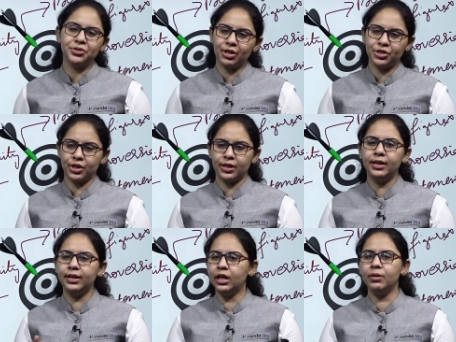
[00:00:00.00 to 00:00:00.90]
structure.
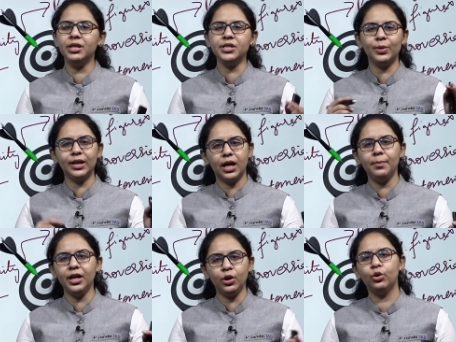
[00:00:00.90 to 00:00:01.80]
Governments will come
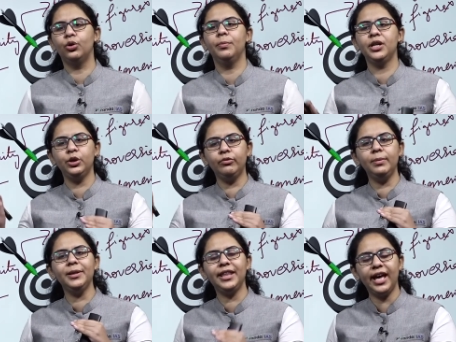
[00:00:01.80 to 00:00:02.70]
and go, but you will
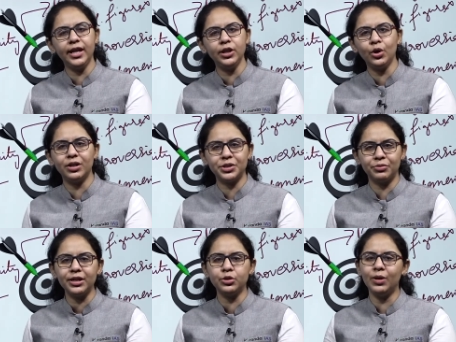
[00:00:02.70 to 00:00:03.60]
be there in your
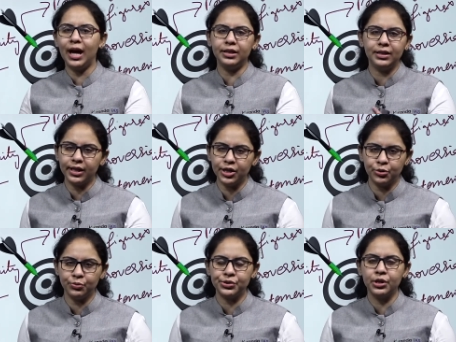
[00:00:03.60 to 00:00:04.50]
district to handle the
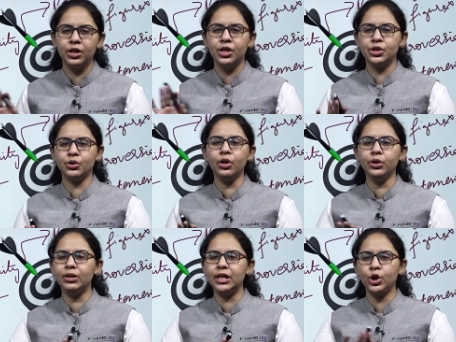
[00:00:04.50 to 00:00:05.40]
issues. So you
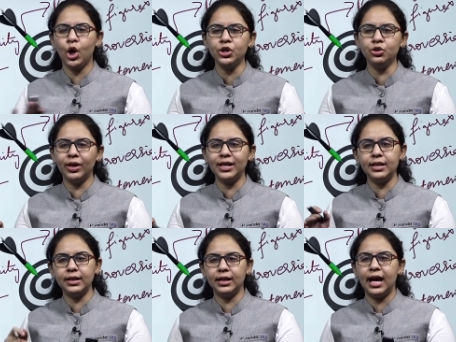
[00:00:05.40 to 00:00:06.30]
need not to get
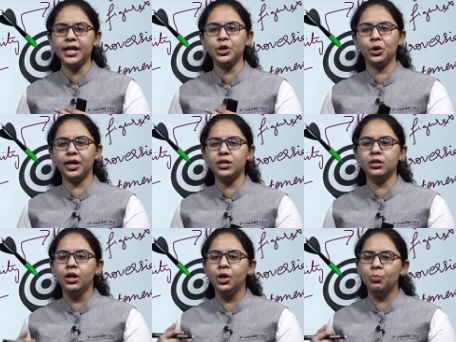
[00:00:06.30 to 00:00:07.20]
inclined or get
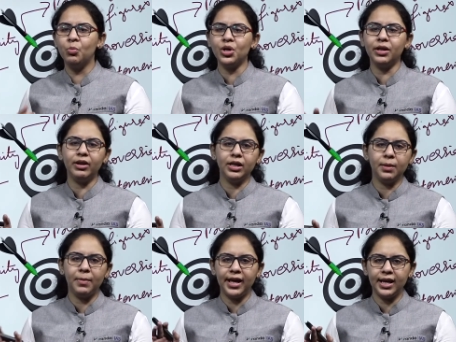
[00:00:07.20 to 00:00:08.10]
motivated
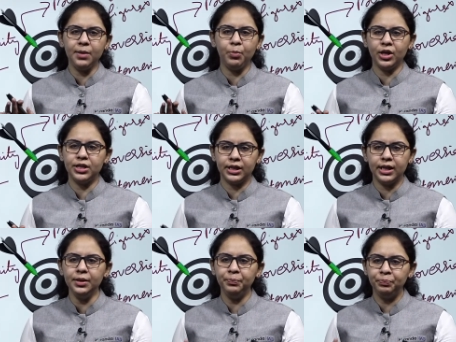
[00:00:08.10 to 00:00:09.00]
by any political